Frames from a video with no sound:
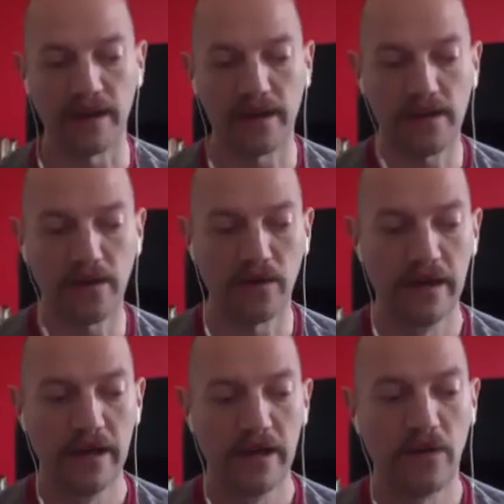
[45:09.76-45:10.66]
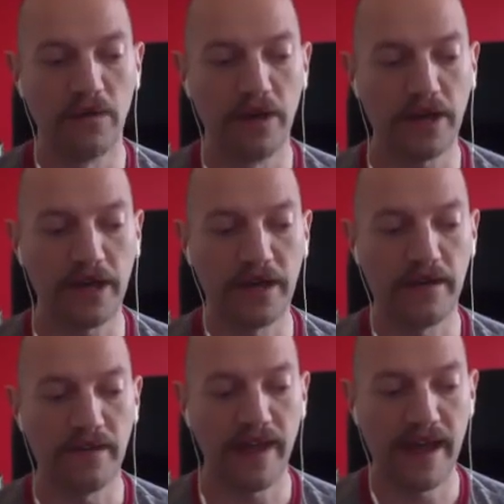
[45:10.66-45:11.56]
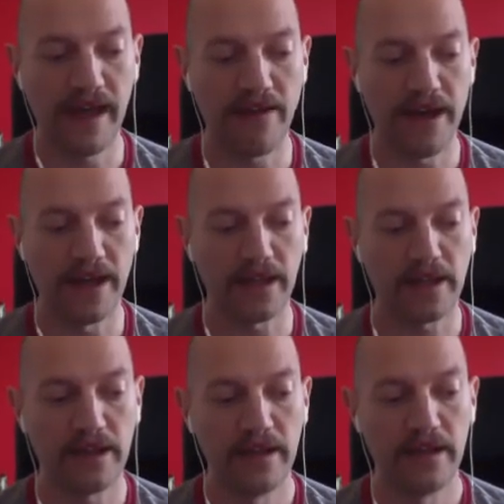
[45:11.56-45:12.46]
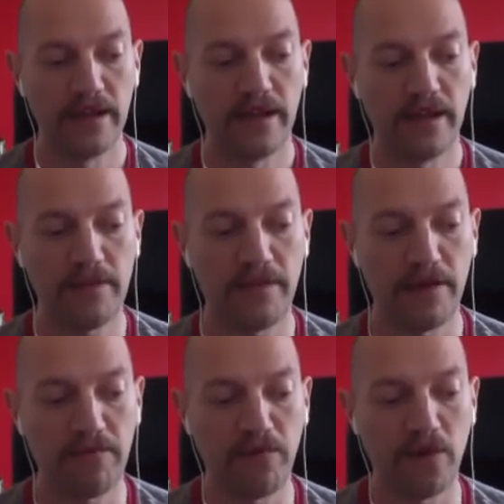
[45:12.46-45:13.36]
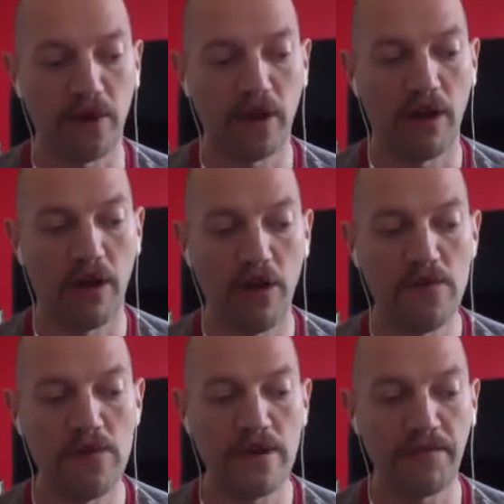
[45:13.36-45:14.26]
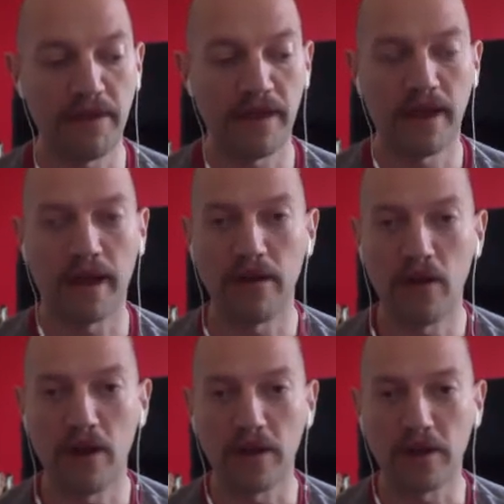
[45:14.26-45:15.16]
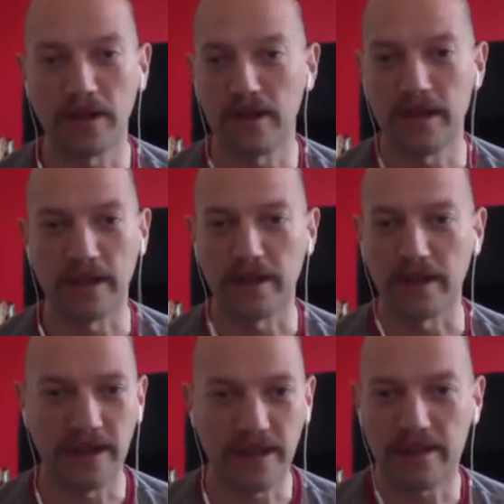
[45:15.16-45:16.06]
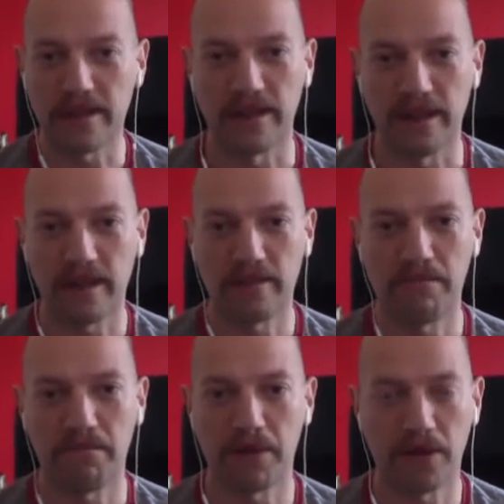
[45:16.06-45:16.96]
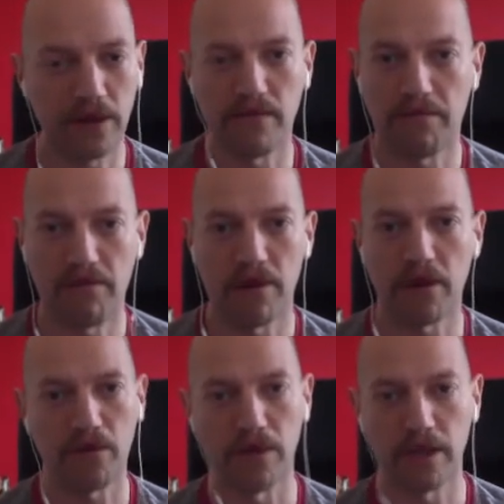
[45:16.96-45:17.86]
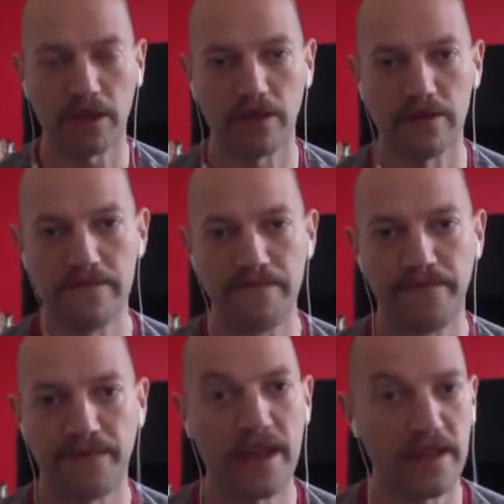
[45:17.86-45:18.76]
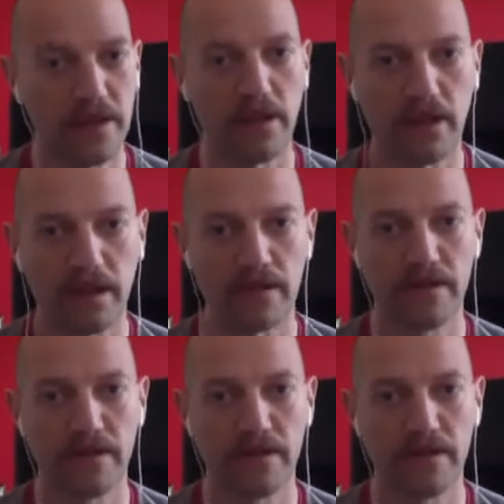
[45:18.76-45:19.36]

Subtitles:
So we're looking there at Isabel's book only being acknowledged in its existence because of a prize shortlist. That's interesting.